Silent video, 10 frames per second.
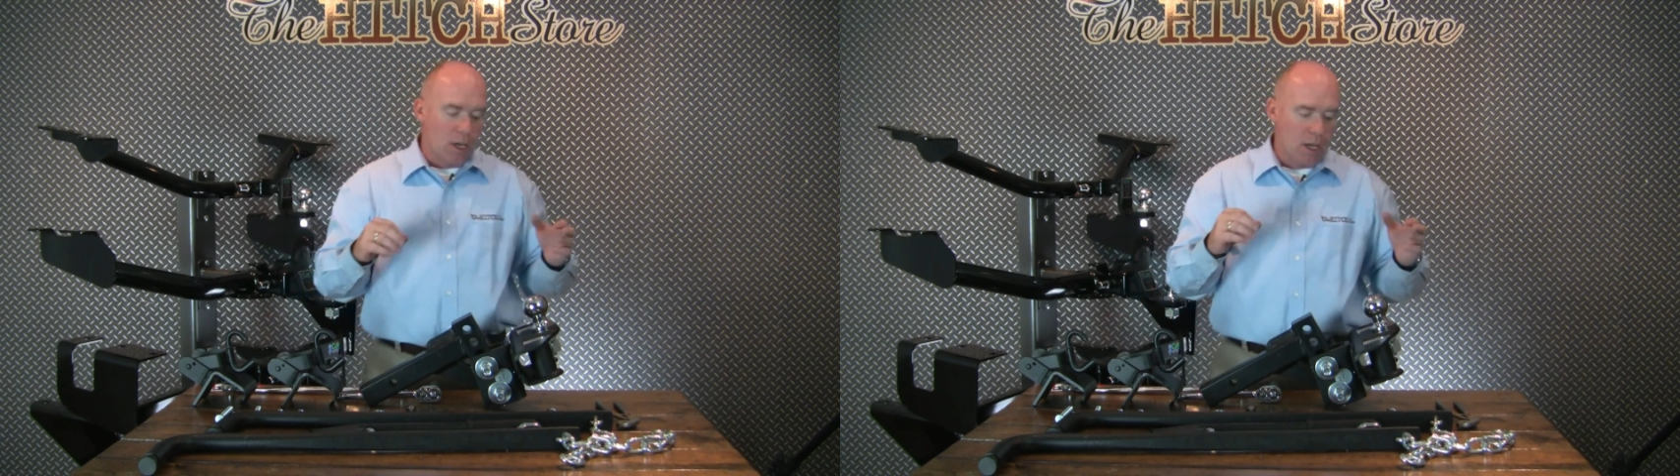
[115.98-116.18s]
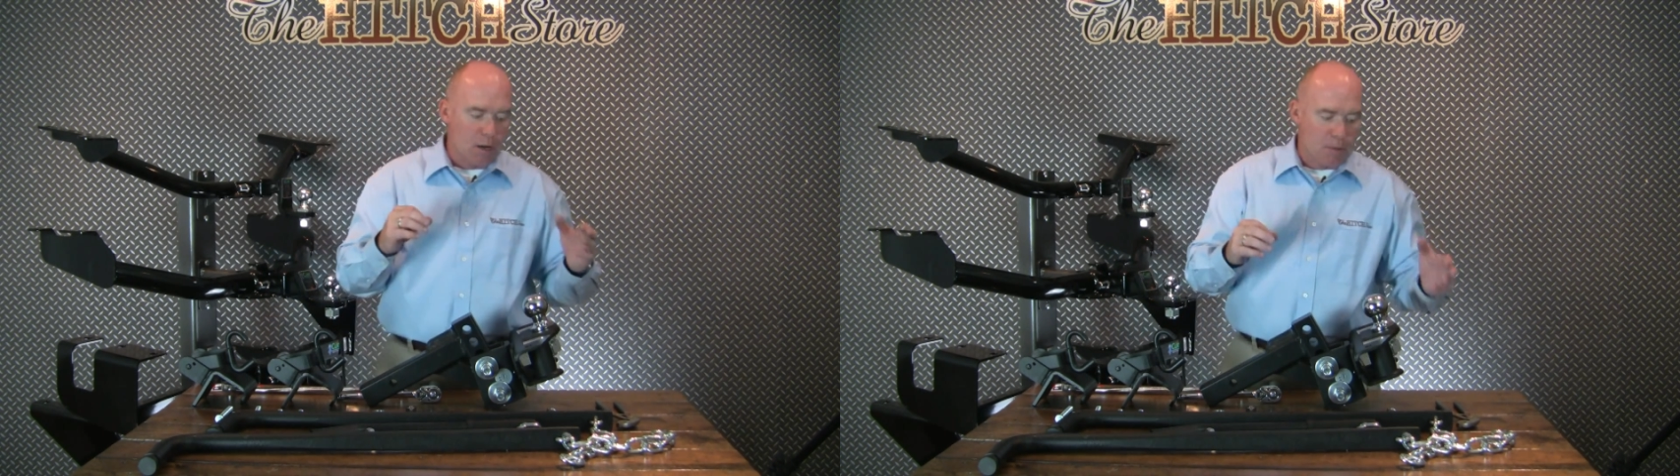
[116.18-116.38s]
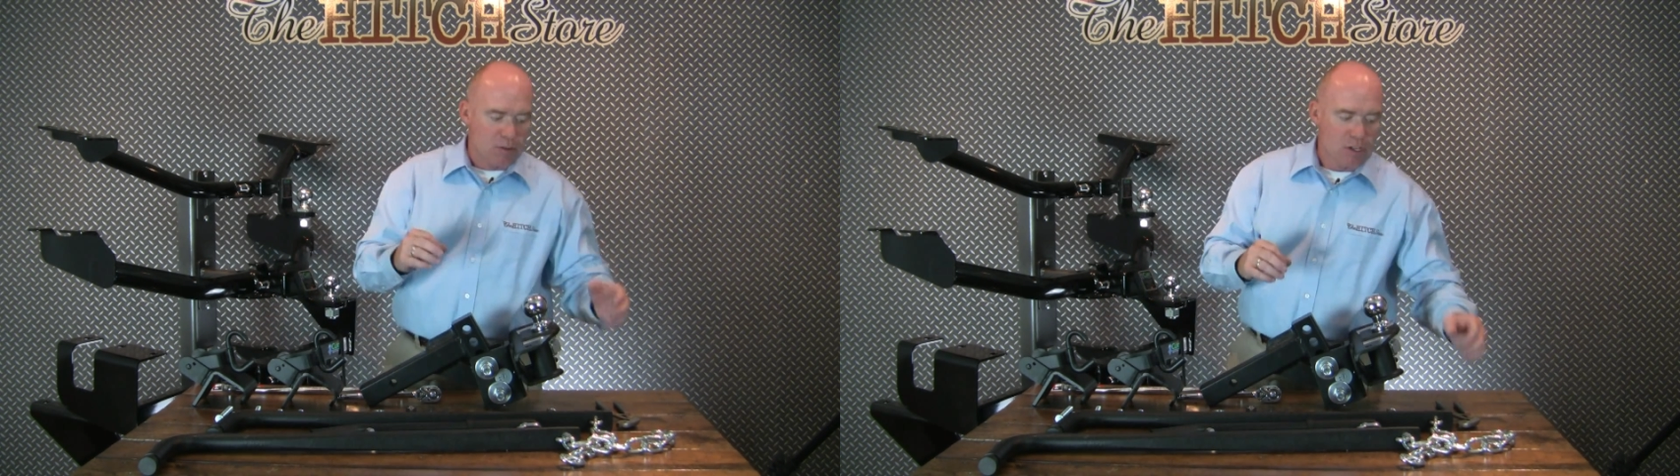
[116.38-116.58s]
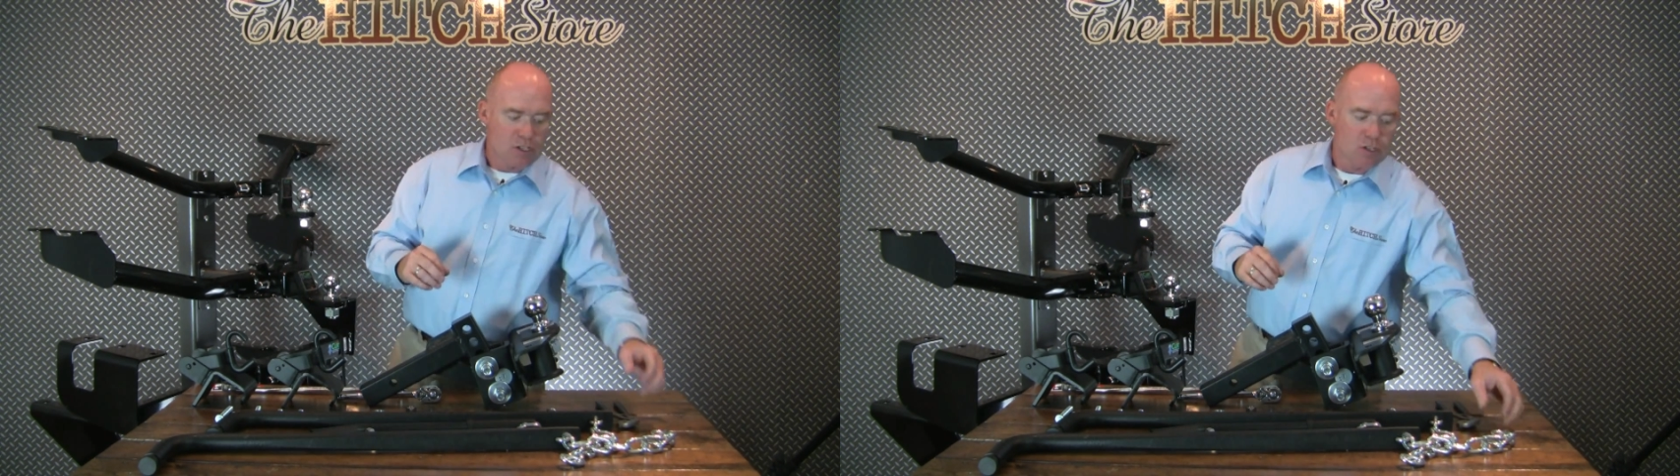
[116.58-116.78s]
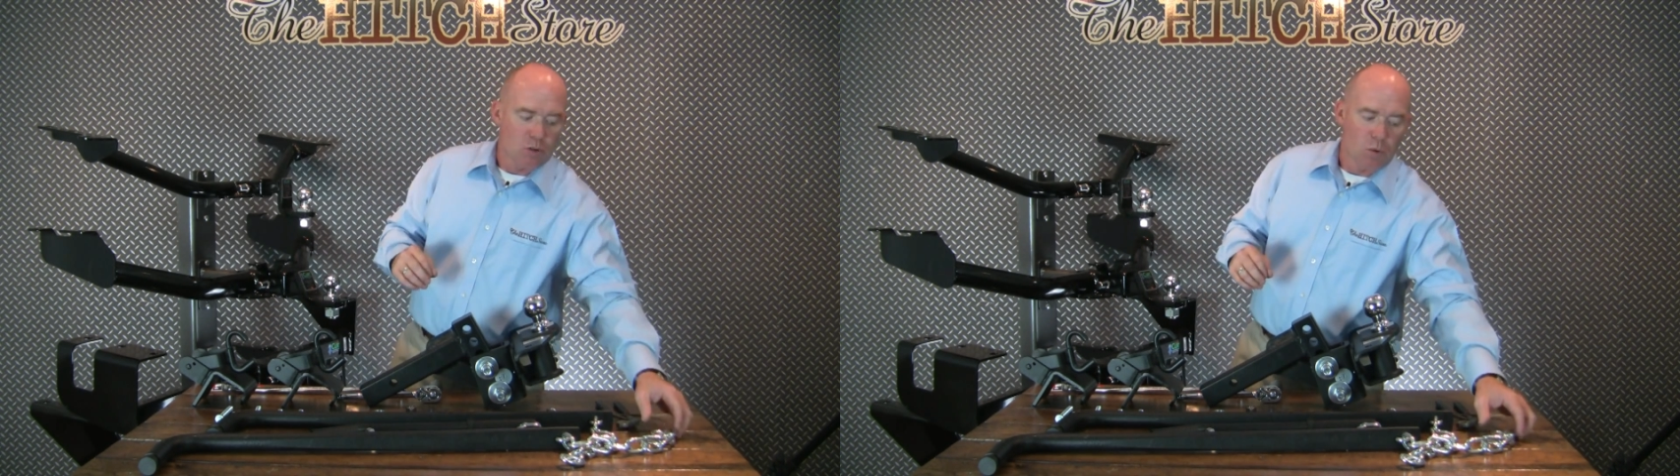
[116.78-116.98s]
in a
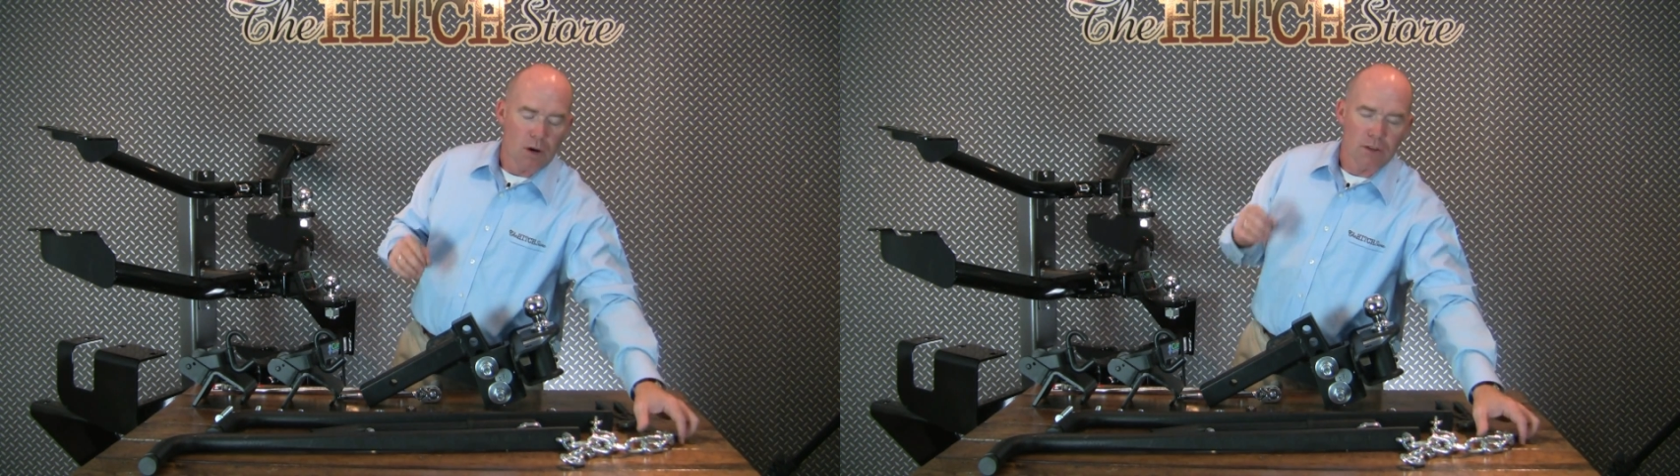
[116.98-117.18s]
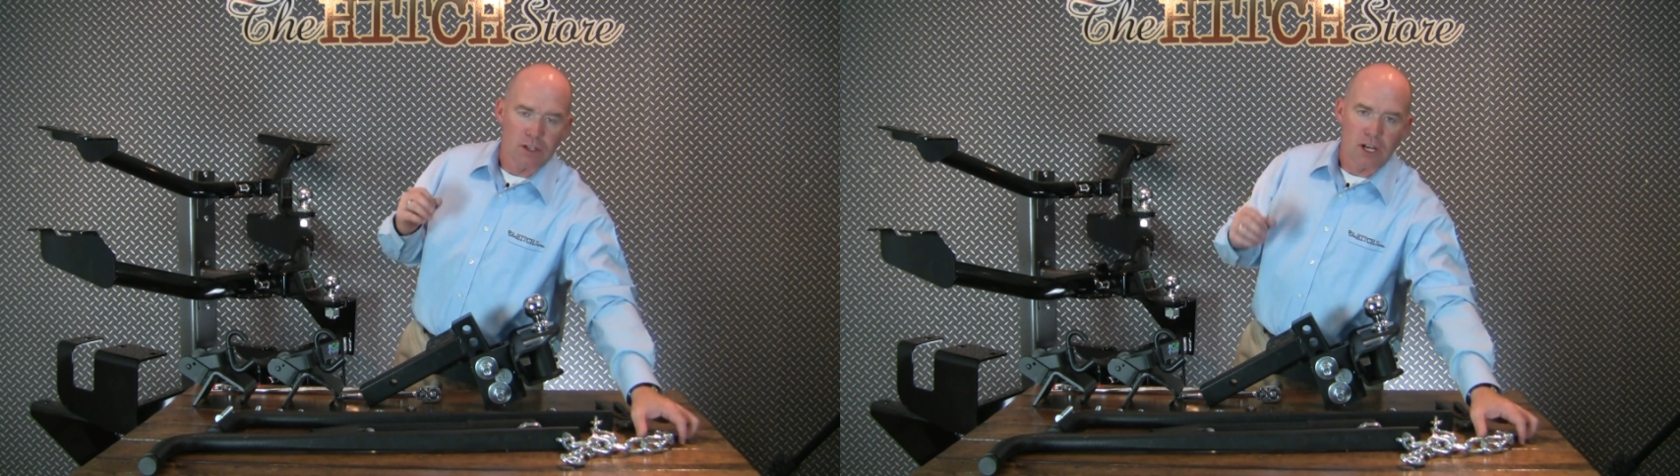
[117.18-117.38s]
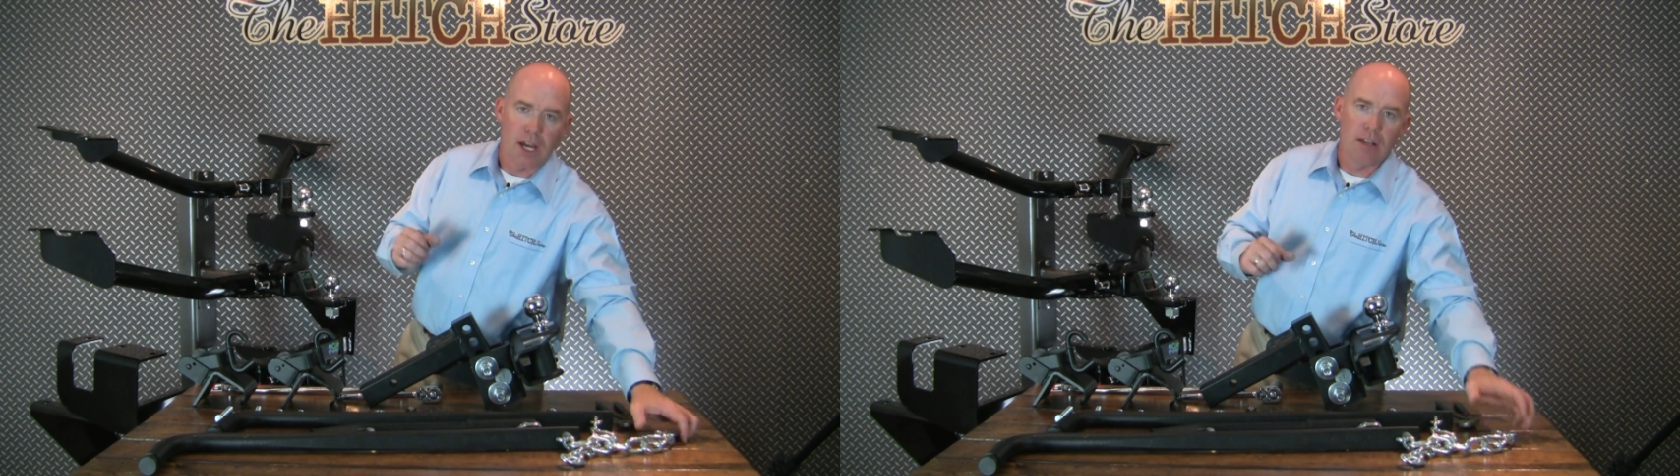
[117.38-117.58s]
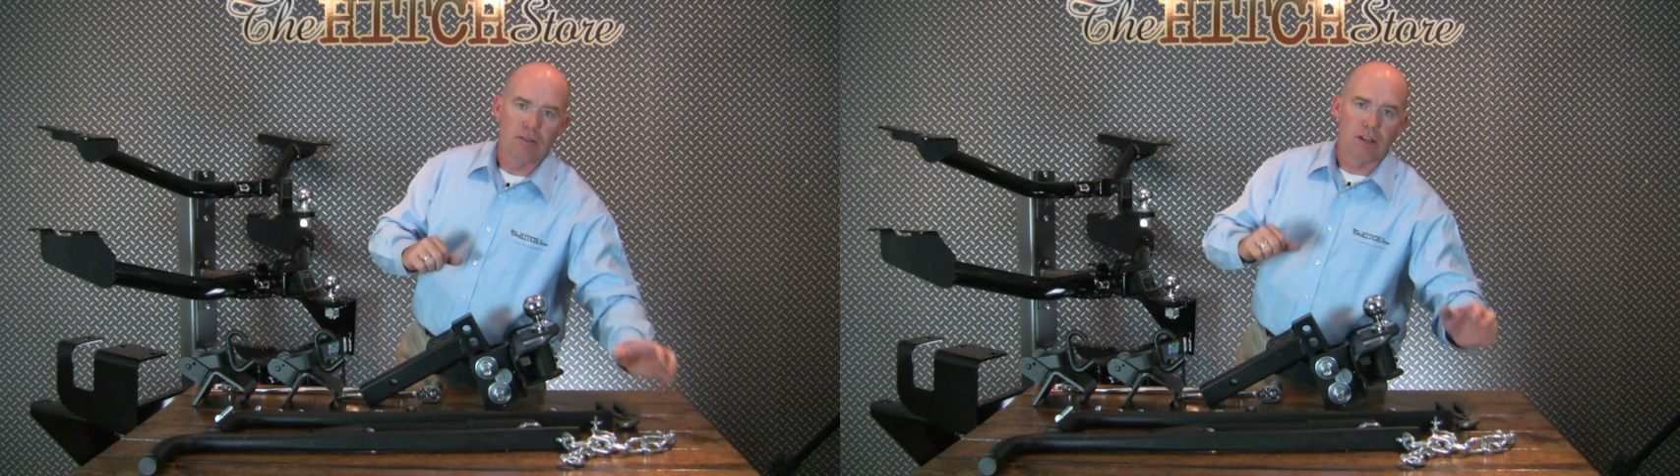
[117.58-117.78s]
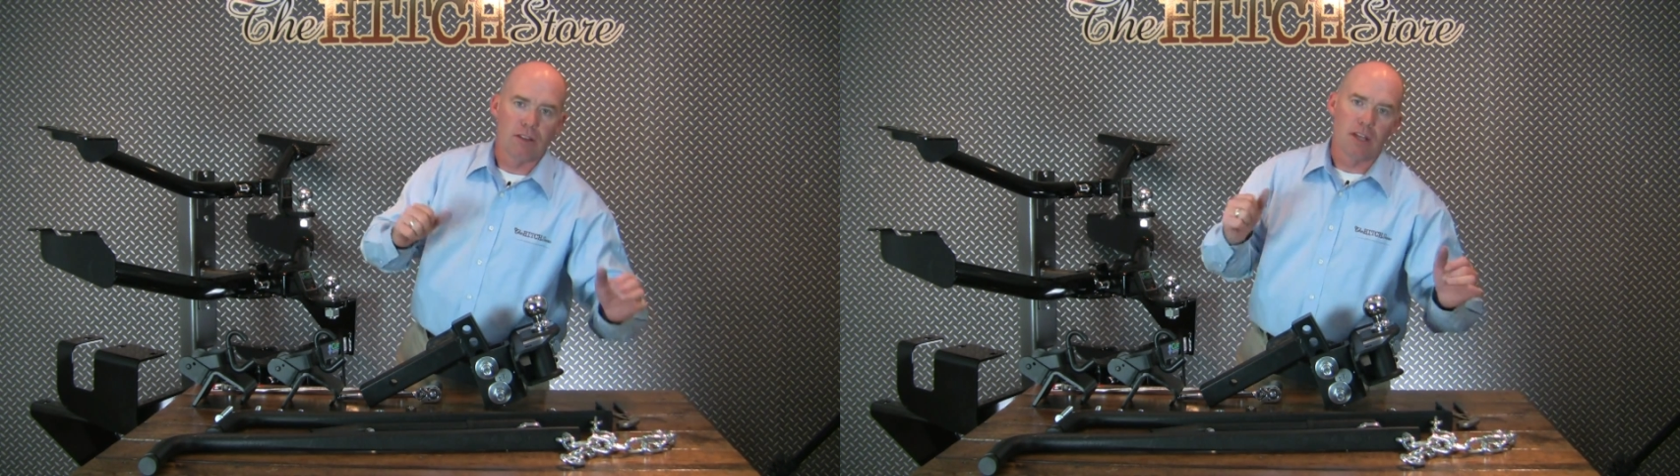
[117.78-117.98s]
position to where the
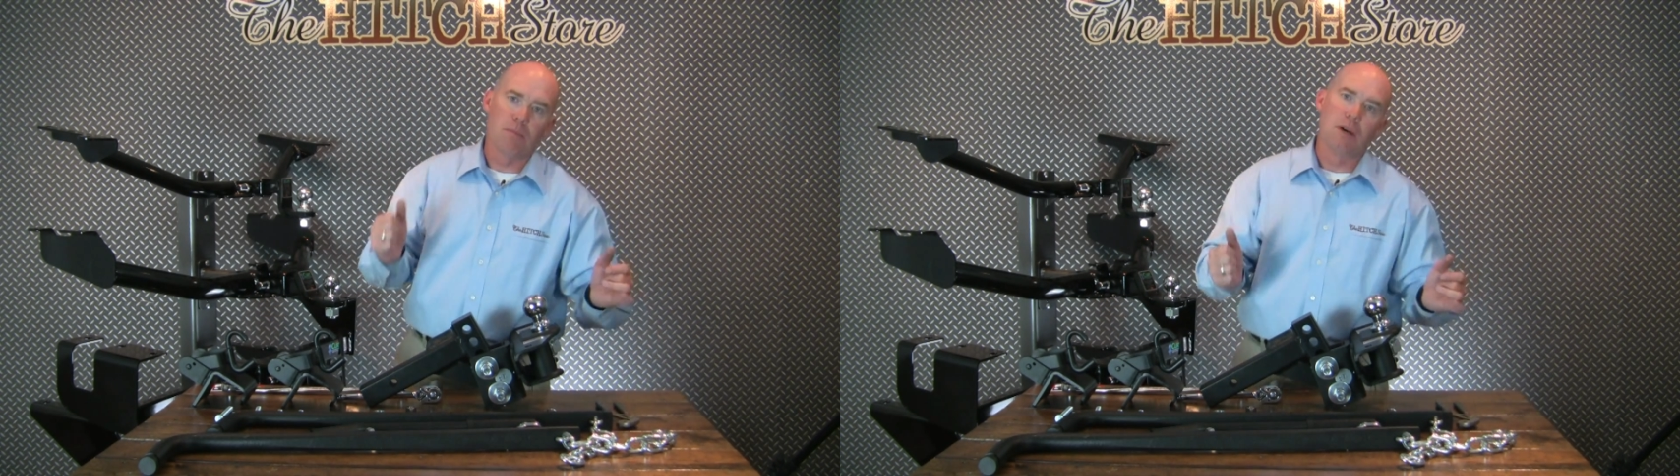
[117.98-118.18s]
chains can then